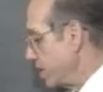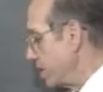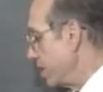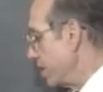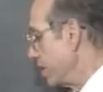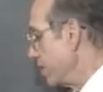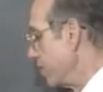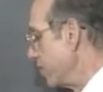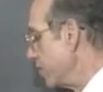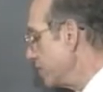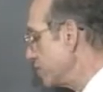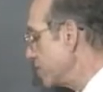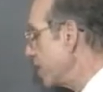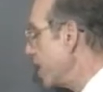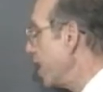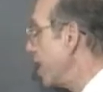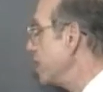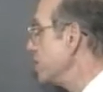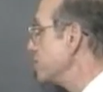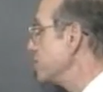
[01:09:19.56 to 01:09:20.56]
In this
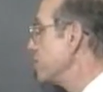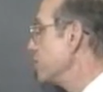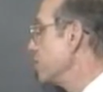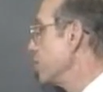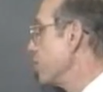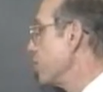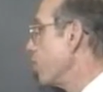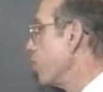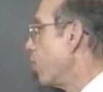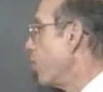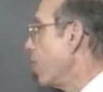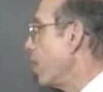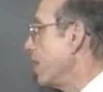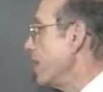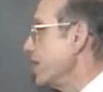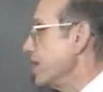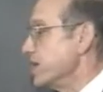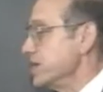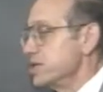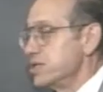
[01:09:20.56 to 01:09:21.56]
case, y
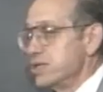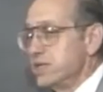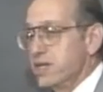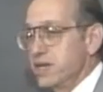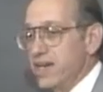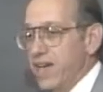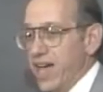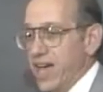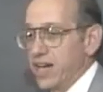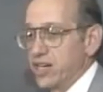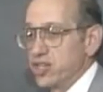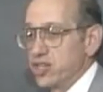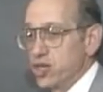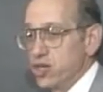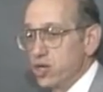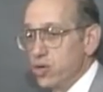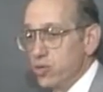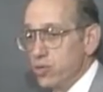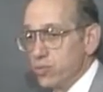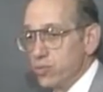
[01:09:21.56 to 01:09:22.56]
is x
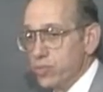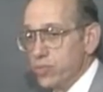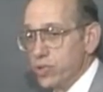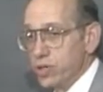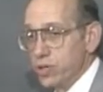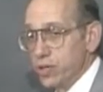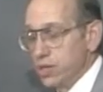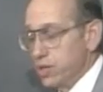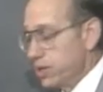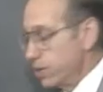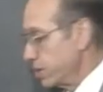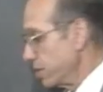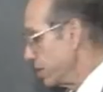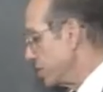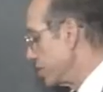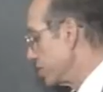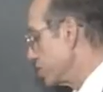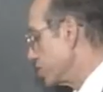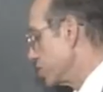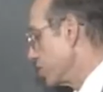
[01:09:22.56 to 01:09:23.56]
cubed.
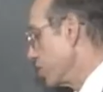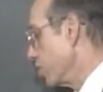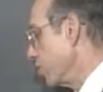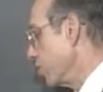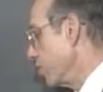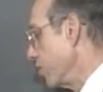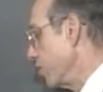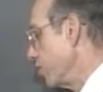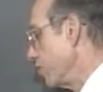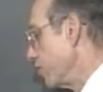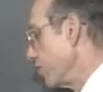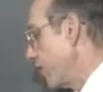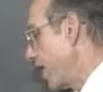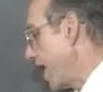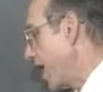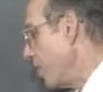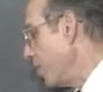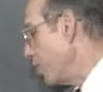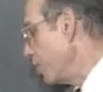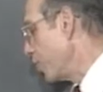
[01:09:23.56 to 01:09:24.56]
So for
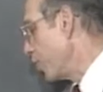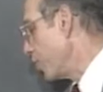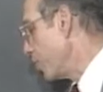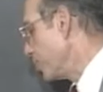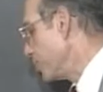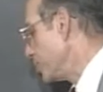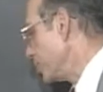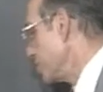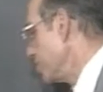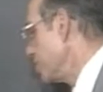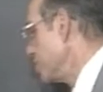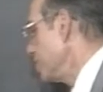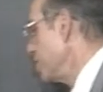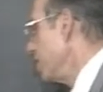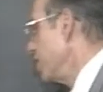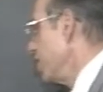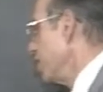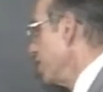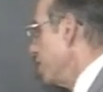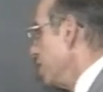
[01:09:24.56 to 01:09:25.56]
our purposes,
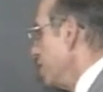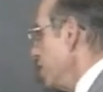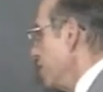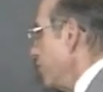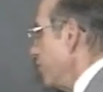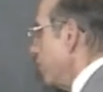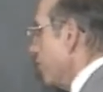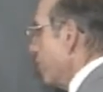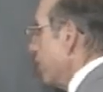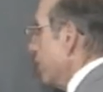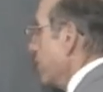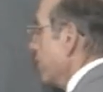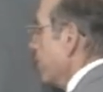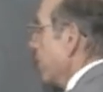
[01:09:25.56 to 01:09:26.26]
dv